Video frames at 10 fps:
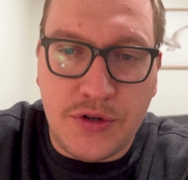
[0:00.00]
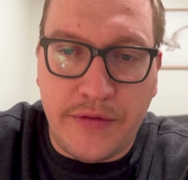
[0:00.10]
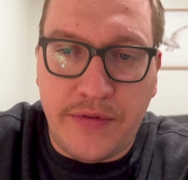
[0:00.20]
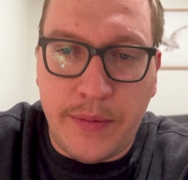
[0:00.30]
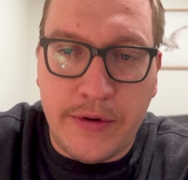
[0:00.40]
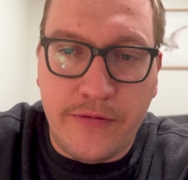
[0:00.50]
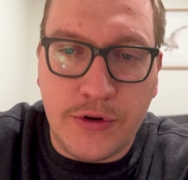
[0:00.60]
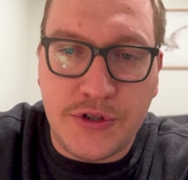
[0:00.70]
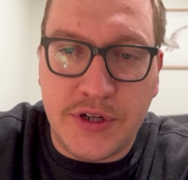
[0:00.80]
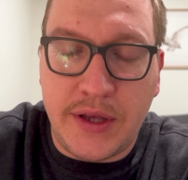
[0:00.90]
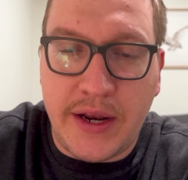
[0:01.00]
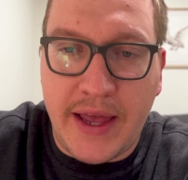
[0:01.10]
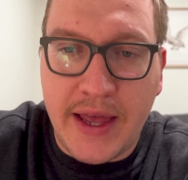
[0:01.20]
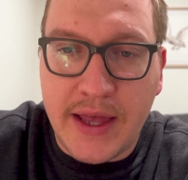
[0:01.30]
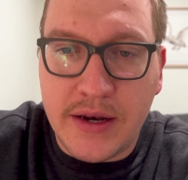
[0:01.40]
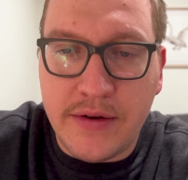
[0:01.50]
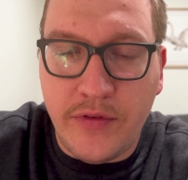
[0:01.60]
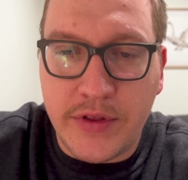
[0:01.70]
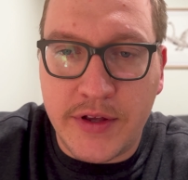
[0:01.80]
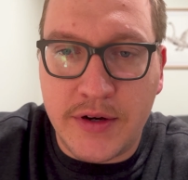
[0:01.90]
on February 1st to get ahead
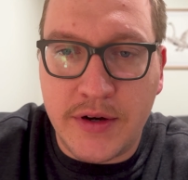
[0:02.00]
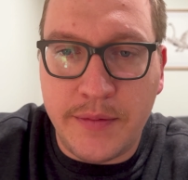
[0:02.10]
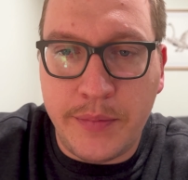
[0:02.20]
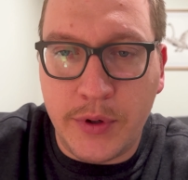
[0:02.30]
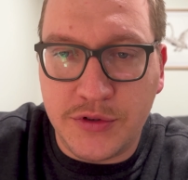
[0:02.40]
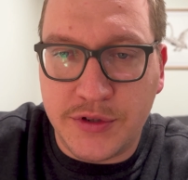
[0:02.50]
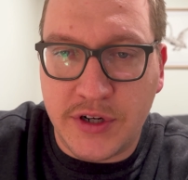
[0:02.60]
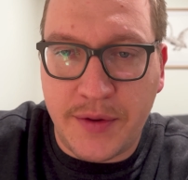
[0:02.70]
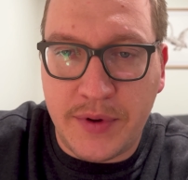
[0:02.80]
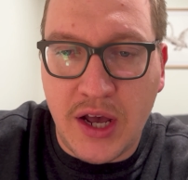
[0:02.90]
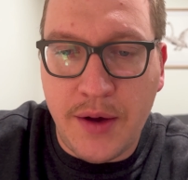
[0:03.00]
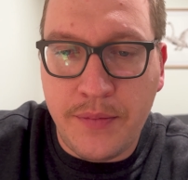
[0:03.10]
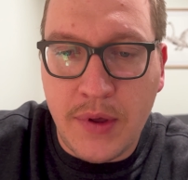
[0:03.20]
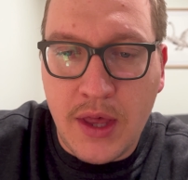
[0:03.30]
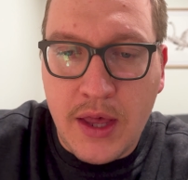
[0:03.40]
for the bills that are coming up.